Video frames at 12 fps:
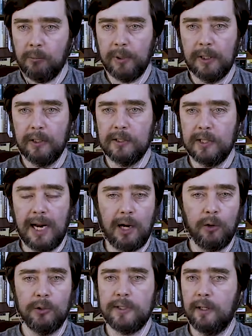because
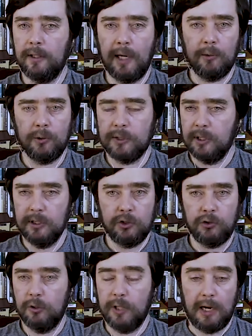now it's now it's
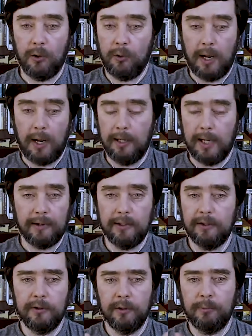it's now uh, I,
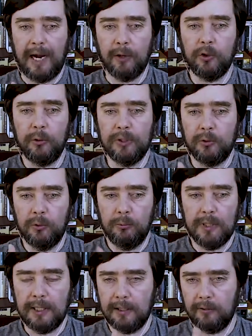the, the boundary between
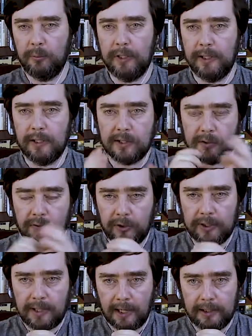me and everybody else is
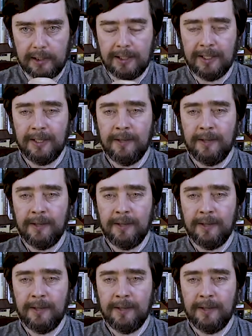very tiny.